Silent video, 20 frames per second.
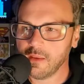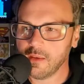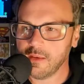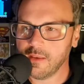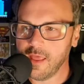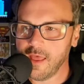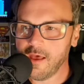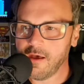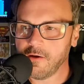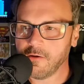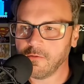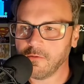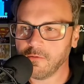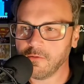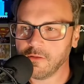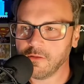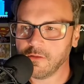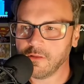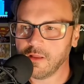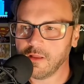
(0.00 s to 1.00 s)

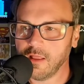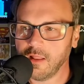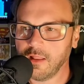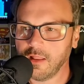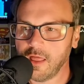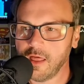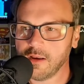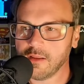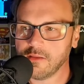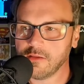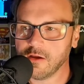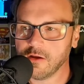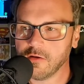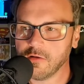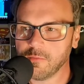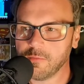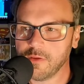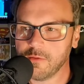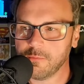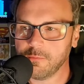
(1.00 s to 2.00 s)
Now, a lot of
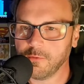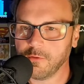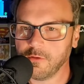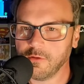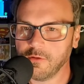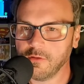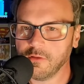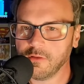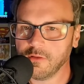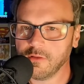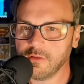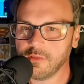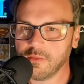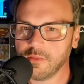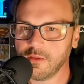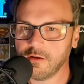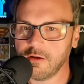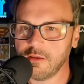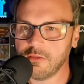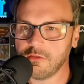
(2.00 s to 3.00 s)
younger people,
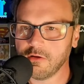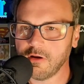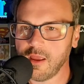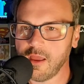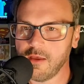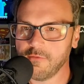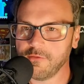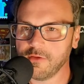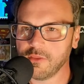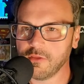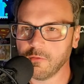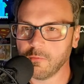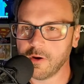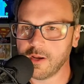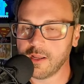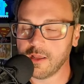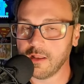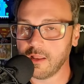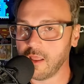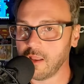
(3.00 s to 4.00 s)
they're either having, they're
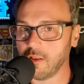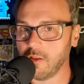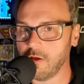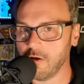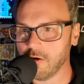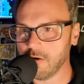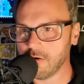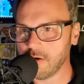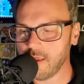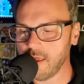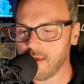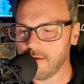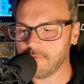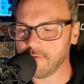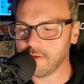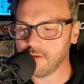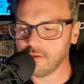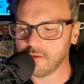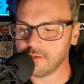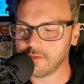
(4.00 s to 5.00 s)
waiting a lot longer to
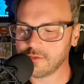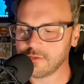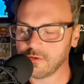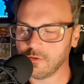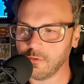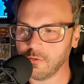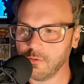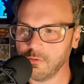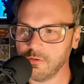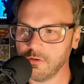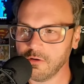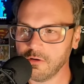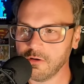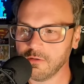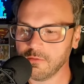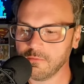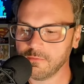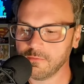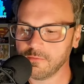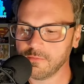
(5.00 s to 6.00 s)
have kids,
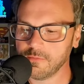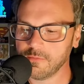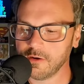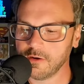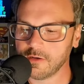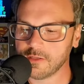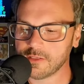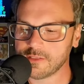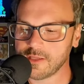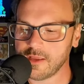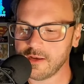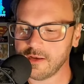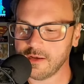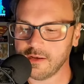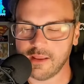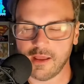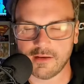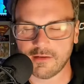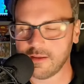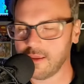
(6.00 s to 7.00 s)
or they're
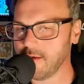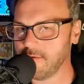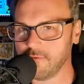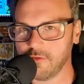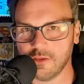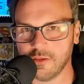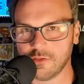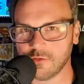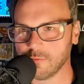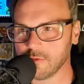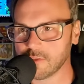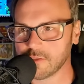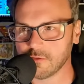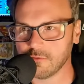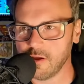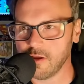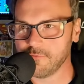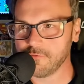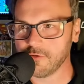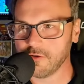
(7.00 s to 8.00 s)
deciding not to have kids
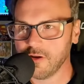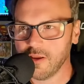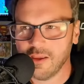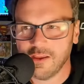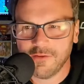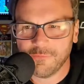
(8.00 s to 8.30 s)
whatsoever.